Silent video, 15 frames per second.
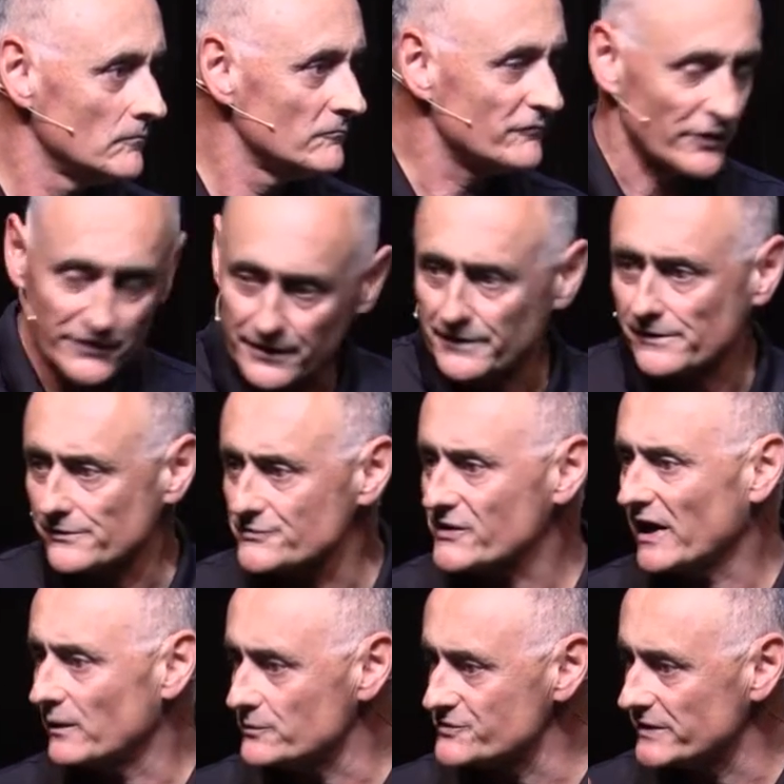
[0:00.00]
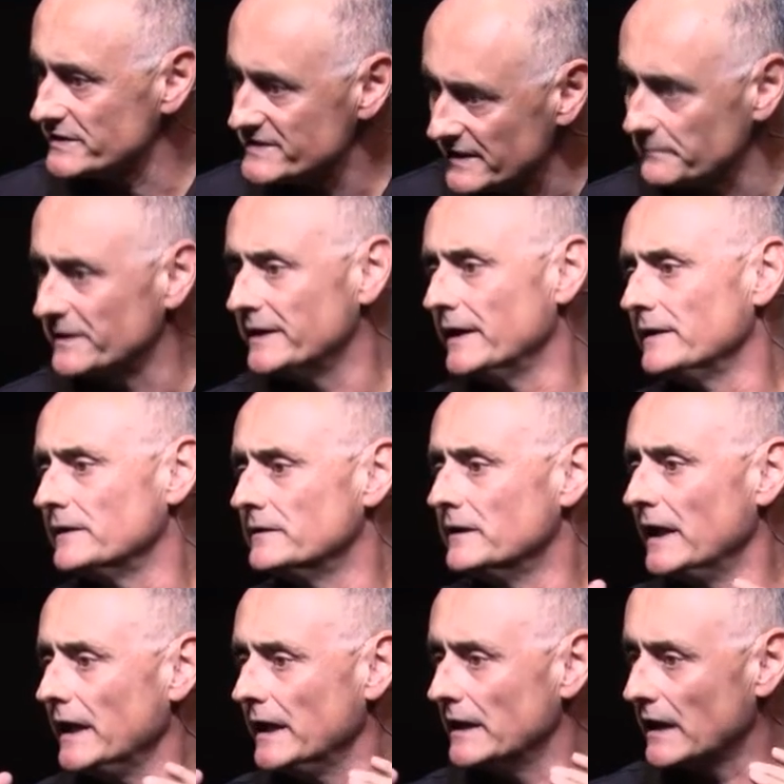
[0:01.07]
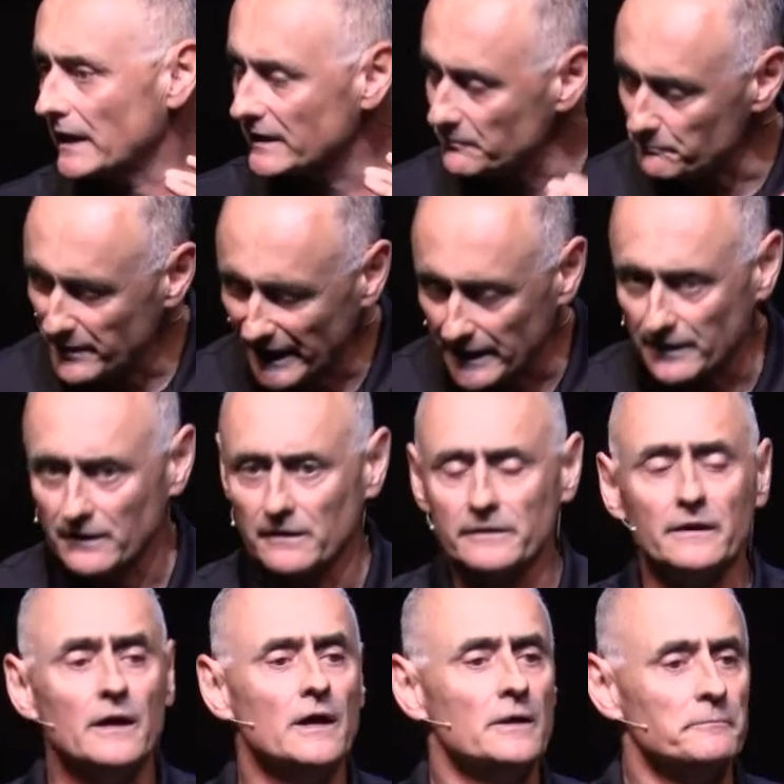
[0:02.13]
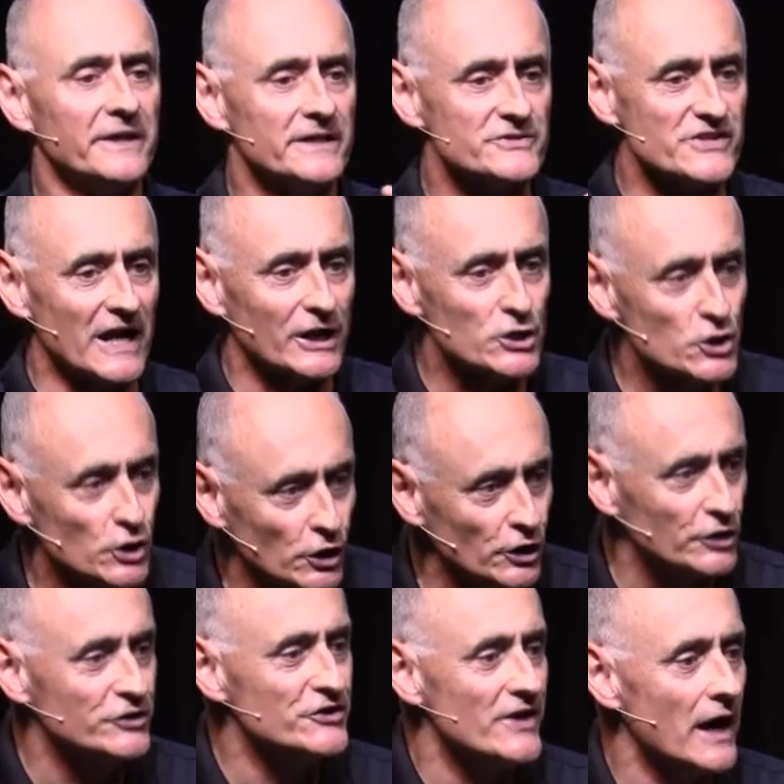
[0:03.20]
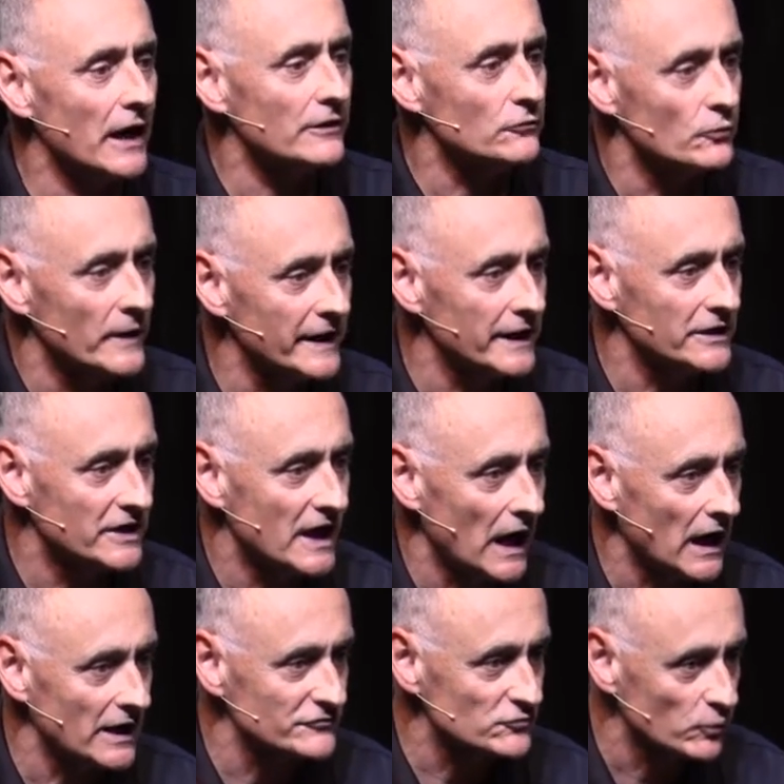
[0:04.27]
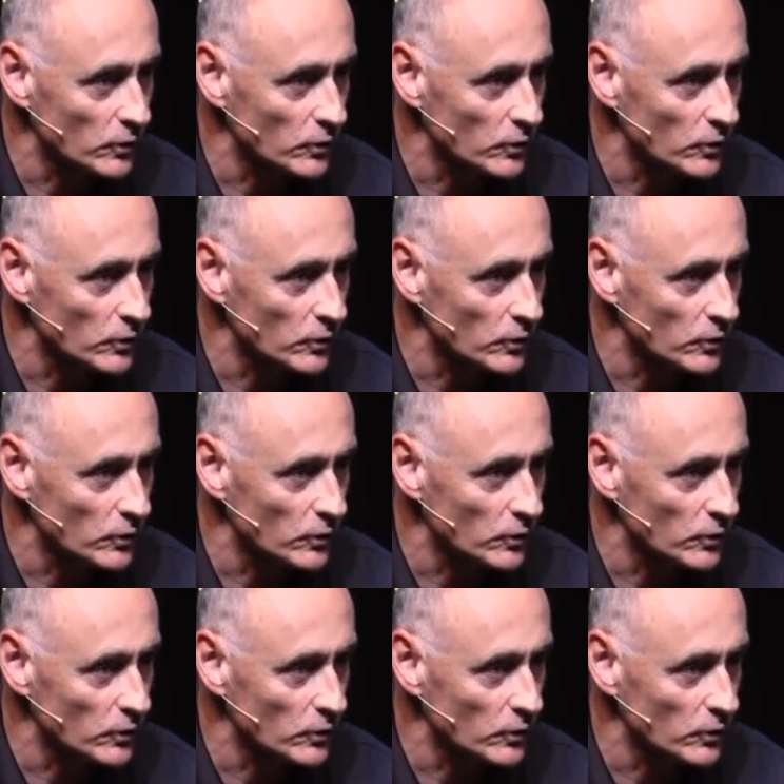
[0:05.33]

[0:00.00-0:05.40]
for years, I was intimidated and I compared because I could not read God's